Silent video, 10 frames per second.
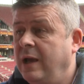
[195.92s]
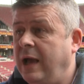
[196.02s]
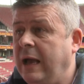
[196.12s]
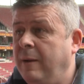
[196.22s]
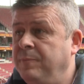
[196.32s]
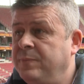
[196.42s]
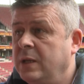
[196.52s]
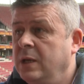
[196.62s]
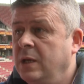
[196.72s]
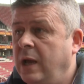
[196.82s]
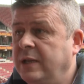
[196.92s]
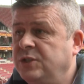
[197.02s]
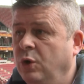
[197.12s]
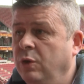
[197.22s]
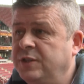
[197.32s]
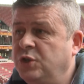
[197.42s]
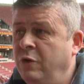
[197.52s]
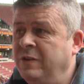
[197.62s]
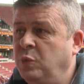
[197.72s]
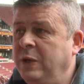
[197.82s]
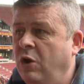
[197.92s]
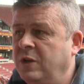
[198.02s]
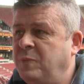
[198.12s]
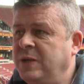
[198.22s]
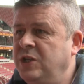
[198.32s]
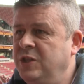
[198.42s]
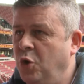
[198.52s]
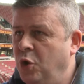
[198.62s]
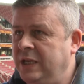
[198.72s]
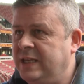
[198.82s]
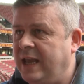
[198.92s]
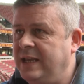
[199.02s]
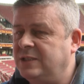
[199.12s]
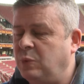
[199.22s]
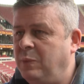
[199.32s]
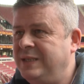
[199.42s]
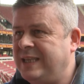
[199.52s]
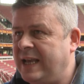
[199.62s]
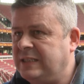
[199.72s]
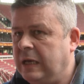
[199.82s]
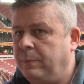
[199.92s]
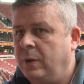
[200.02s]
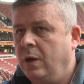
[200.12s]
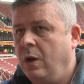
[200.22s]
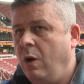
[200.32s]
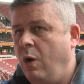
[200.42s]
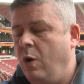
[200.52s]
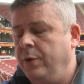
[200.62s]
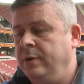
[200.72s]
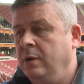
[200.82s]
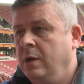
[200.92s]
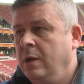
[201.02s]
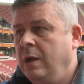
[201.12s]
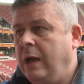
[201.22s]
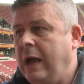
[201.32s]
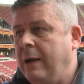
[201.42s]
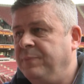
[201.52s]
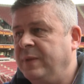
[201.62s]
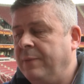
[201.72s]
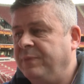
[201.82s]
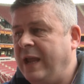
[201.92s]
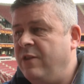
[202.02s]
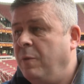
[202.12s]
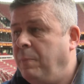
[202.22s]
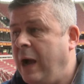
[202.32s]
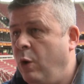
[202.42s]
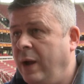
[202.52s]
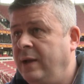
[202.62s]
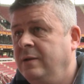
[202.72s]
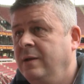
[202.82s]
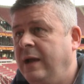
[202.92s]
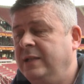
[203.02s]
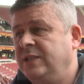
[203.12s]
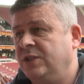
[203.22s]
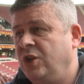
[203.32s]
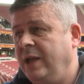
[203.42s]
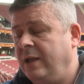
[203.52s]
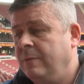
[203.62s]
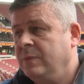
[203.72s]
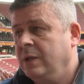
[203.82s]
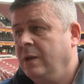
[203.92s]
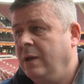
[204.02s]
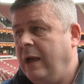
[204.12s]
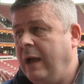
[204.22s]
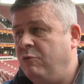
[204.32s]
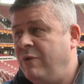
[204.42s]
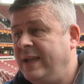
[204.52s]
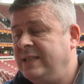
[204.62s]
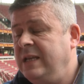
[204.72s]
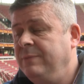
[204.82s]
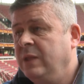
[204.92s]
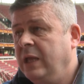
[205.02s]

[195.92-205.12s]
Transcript: And so the service we got, especially in the early days when we set up on getting the power and such like ready,